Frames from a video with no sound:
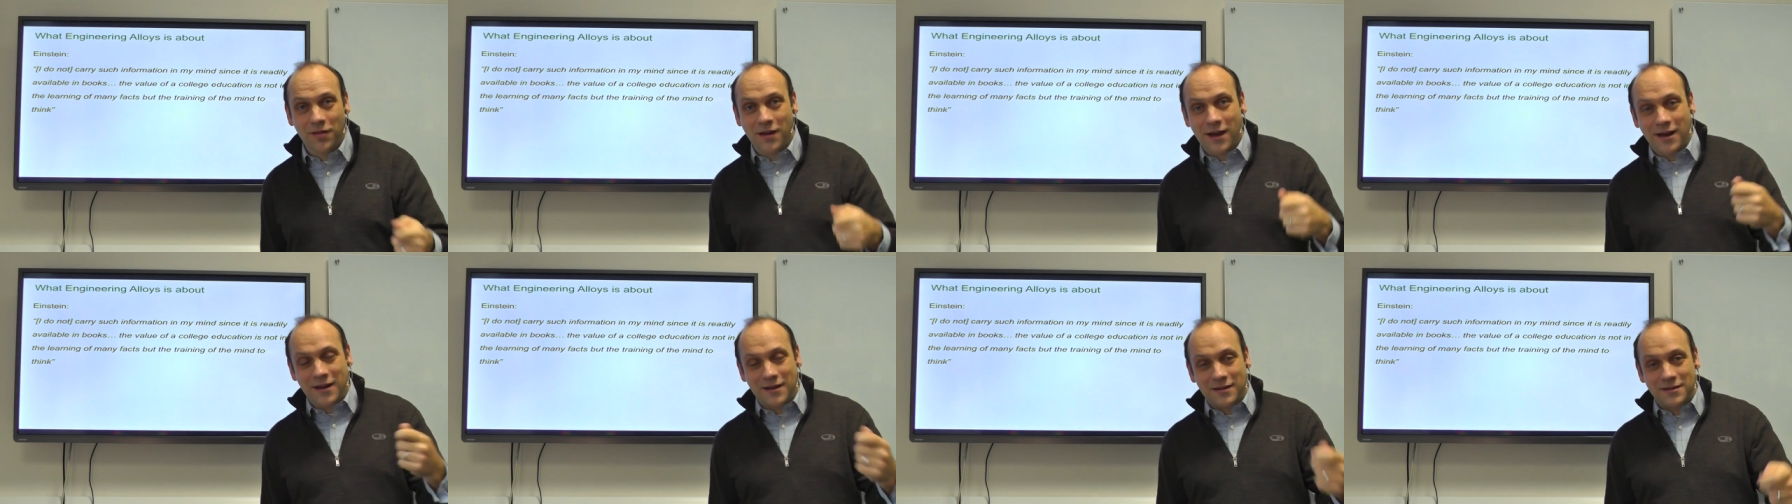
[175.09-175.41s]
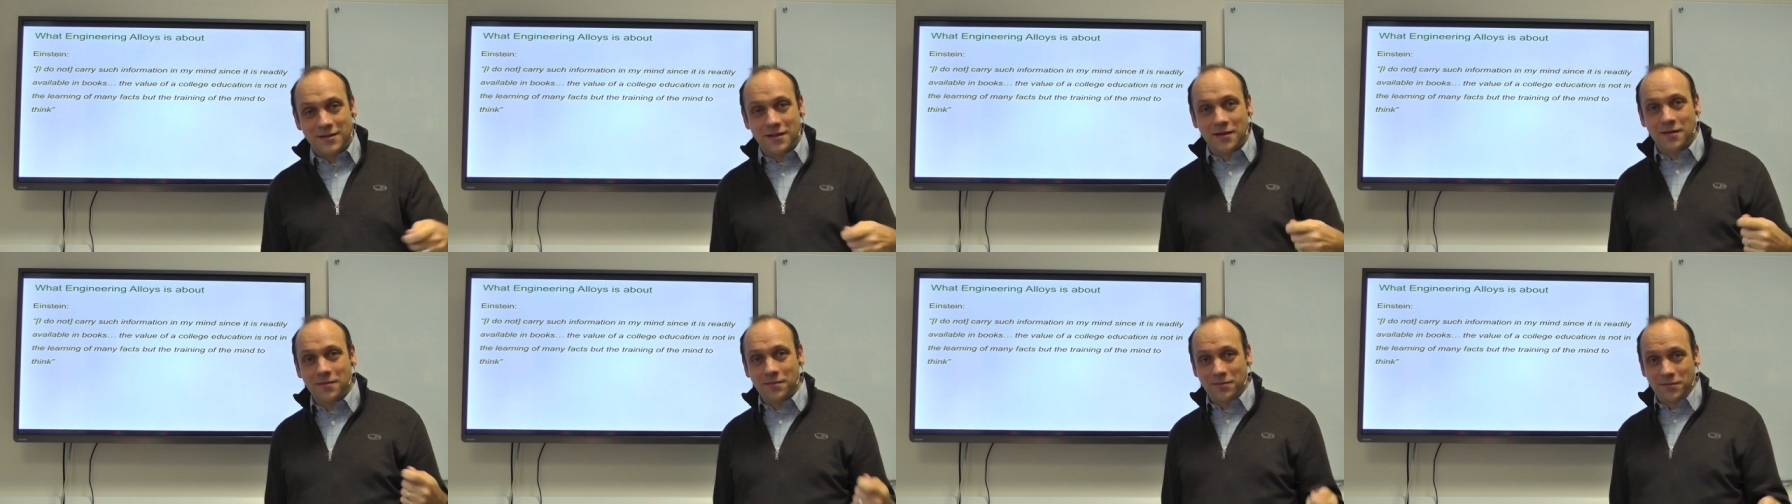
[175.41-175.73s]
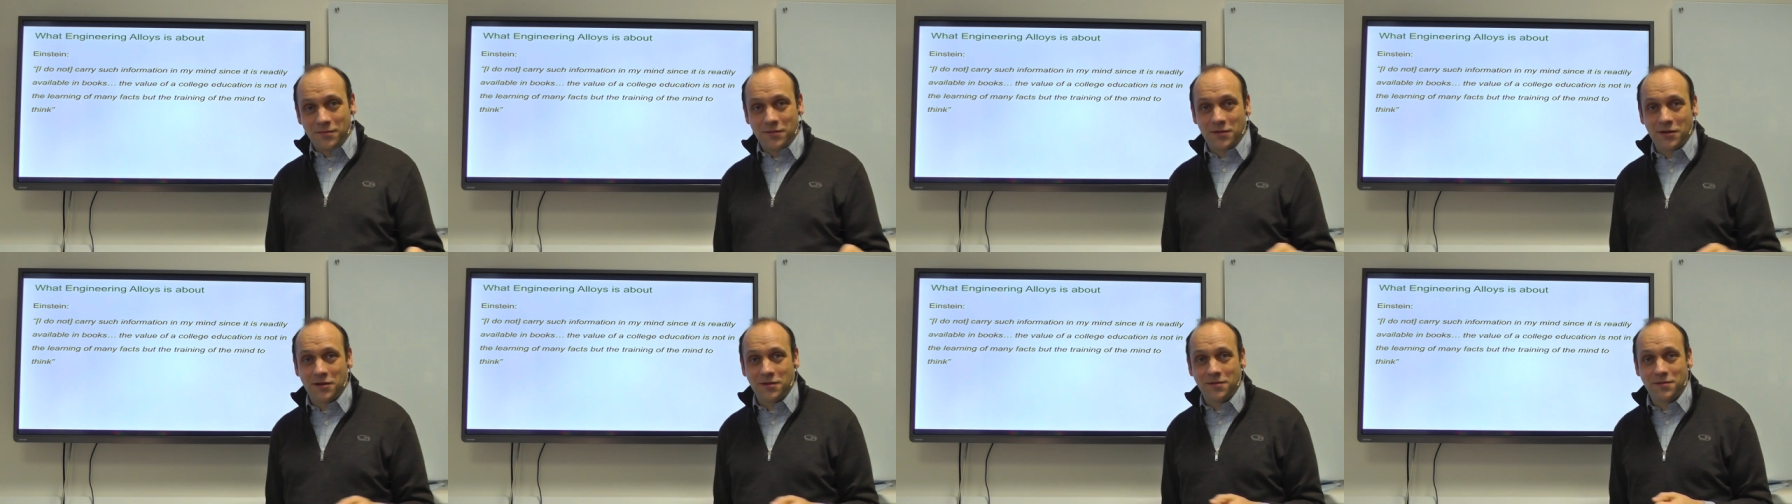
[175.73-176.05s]
that is, that,
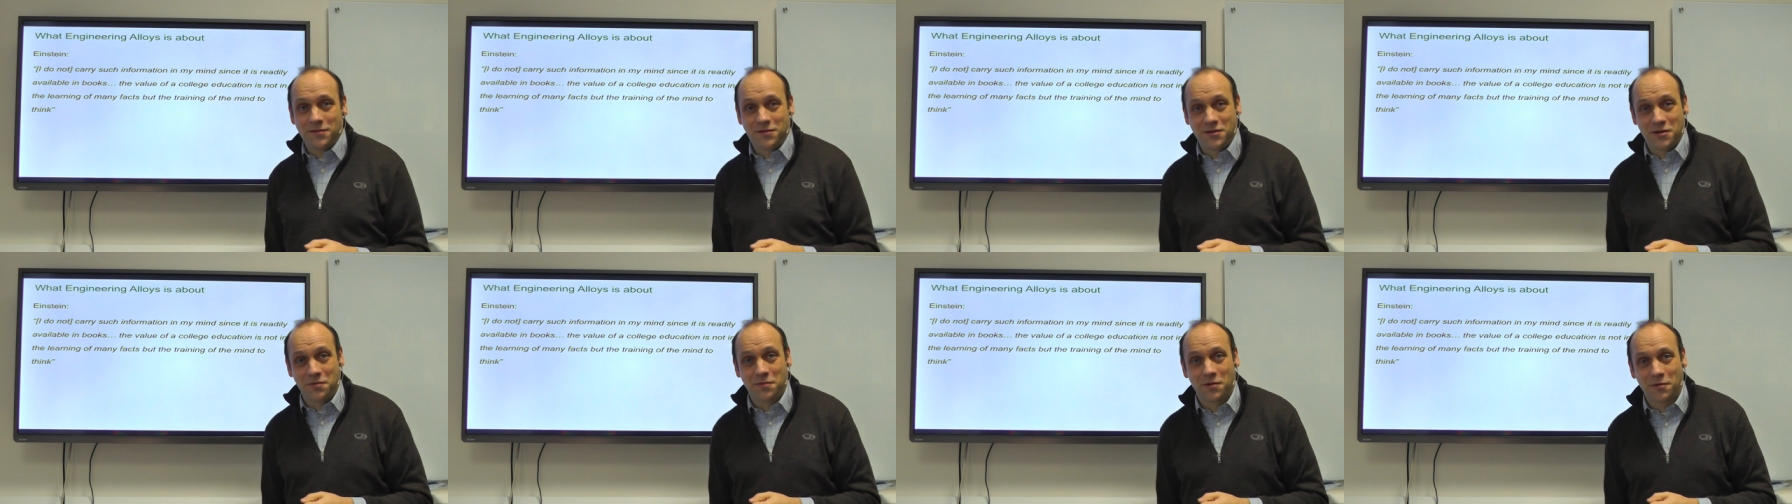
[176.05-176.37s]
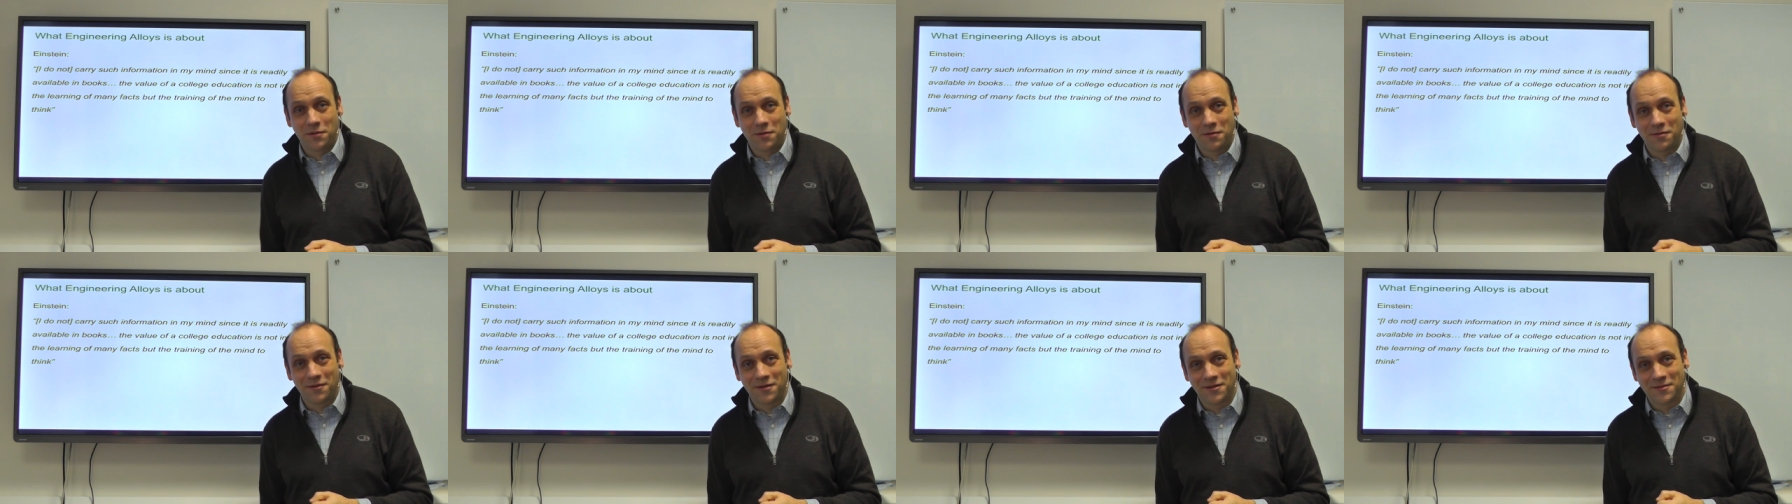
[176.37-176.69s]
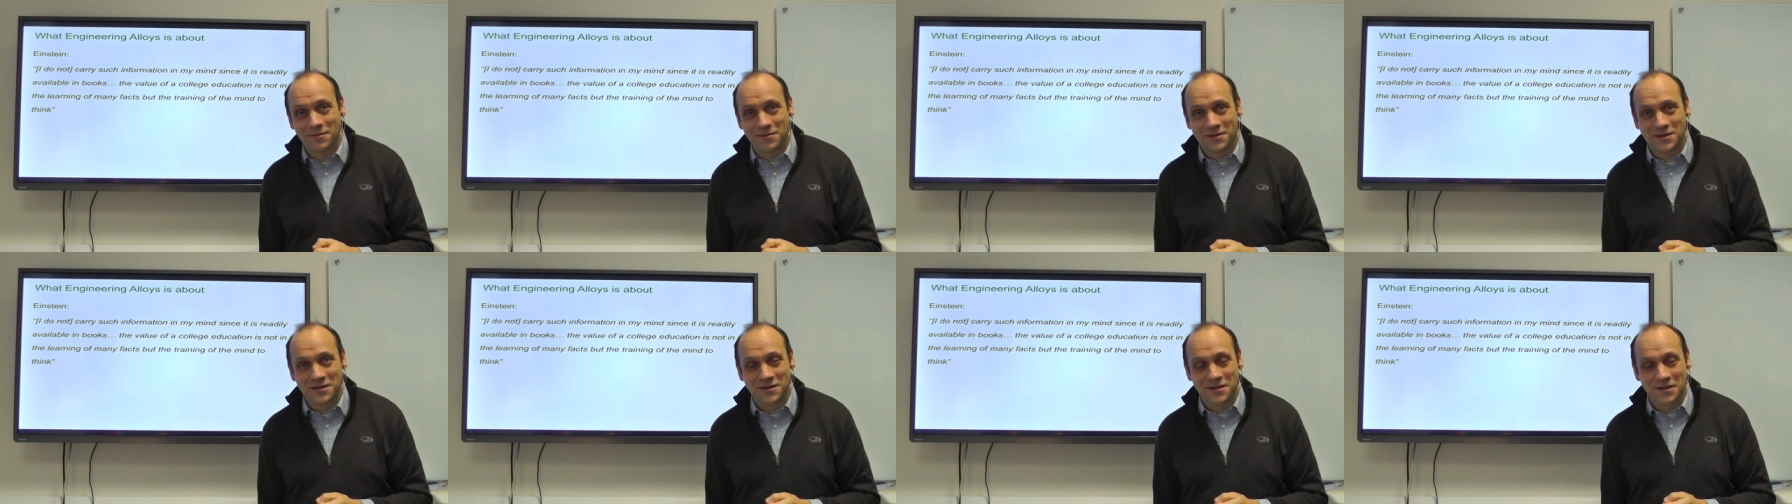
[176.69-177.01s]
that do what we want
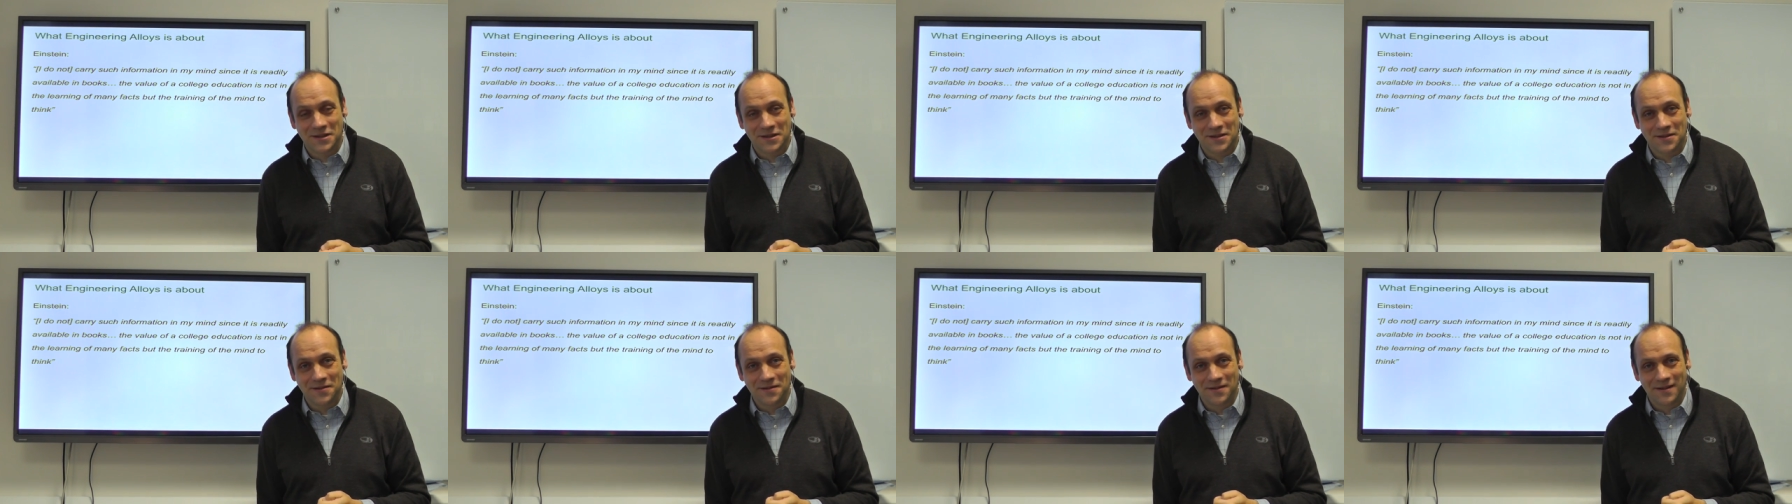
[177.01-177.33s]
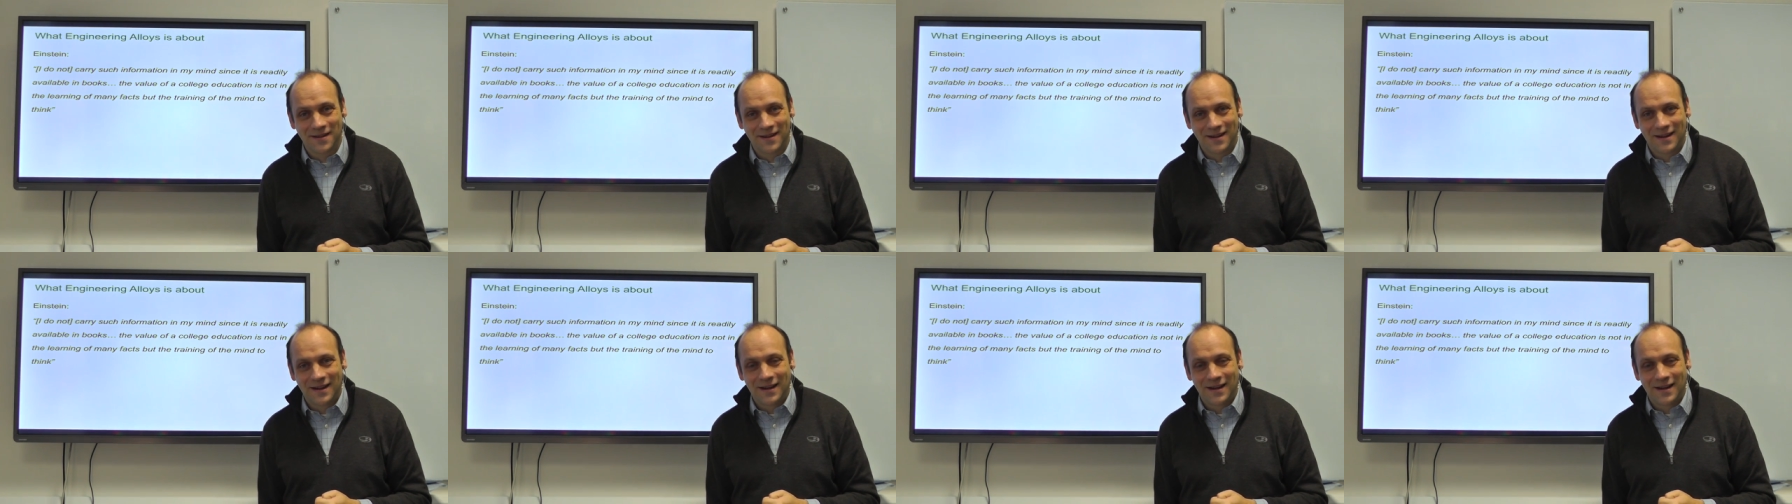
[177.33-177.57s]
them to do,